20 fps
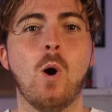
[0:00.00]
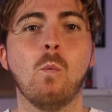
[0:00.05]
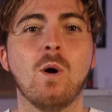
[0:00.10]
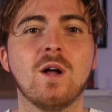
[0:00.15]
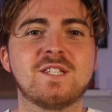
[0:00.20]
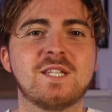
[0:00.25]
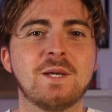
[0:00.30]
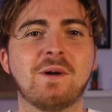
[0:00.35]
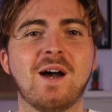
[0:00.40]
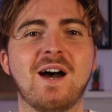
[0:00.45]

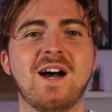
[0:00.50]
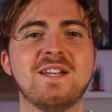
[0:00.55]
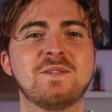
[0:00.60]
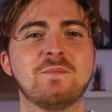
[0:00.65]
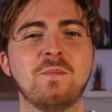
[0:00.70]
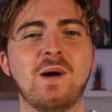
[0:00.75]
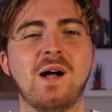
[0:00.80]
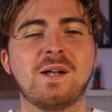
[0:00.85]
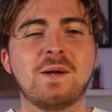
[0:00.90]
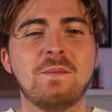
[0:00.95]
What's up guys
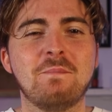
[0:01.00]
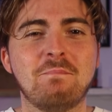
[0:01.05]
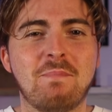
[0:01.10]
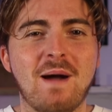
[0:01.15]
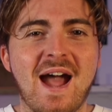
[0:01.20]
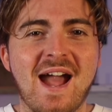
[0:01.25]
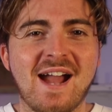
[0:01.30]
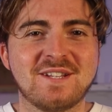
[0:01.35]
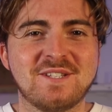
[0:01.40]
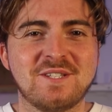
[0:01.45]
and welcome
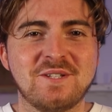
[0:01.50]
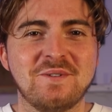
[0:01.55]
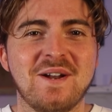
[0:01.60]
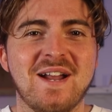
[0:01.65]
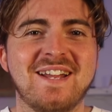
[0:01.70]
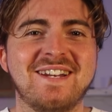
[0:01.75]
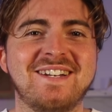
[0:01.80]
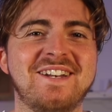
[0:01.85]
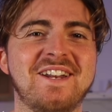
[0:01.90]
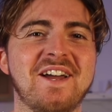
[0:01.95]
back to
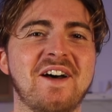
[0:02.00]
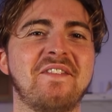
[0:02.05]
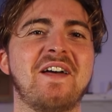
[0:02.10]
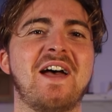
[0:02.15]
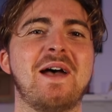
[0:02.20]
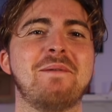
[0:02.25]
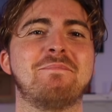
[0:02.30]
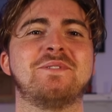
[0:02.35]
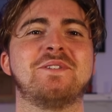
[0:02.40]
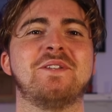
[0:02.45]
another
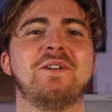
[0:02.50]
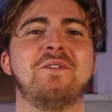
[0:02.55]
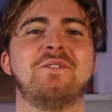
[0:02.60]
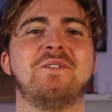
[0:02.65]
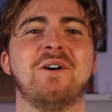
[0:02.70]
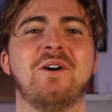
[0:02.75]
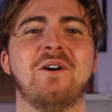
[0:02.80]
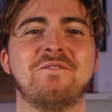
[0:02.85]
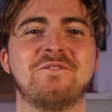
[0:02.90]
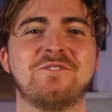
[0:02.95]
episode
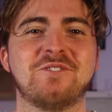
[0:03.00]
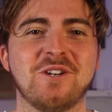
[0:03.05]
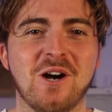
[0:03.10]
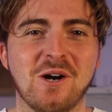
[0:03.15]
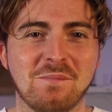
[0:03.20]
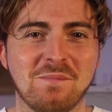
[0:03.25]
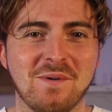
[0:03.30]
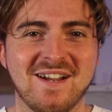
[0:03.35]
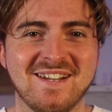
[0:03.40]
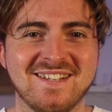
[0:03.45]
of
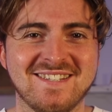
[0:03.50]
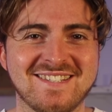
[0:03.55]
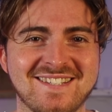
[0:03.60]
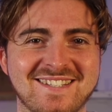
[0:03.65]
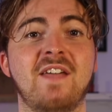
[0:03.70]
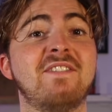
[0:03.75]
Shark Bites.